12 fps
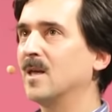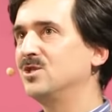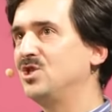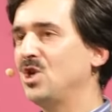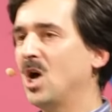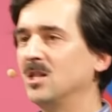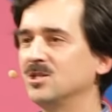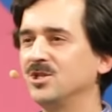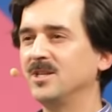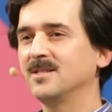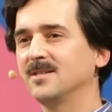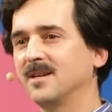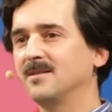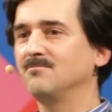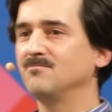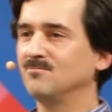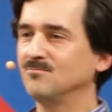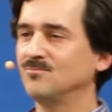geologists,
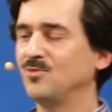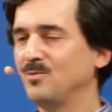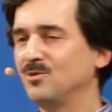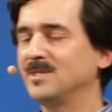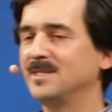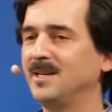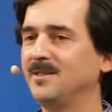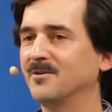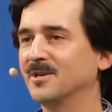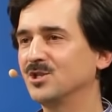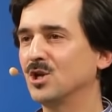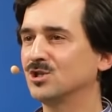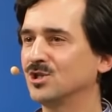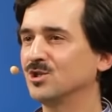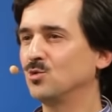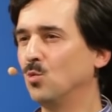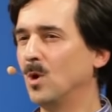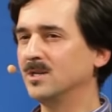and we will see there is not
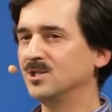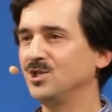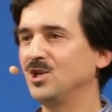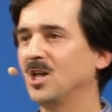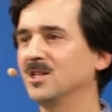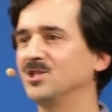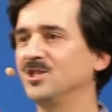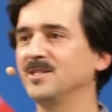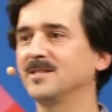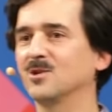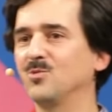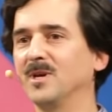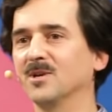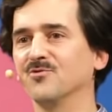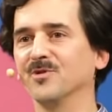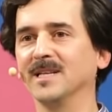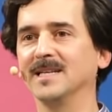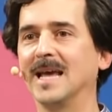just one geologist that we can
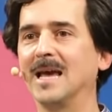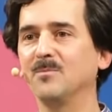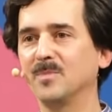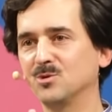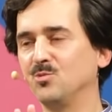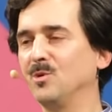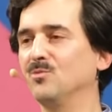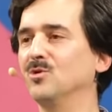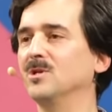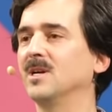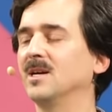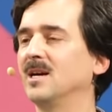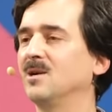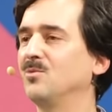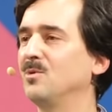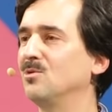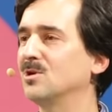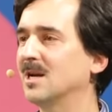really name, but we
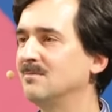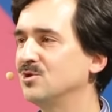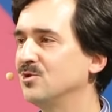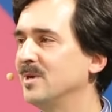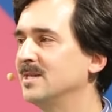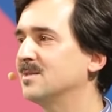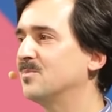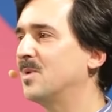will come to it.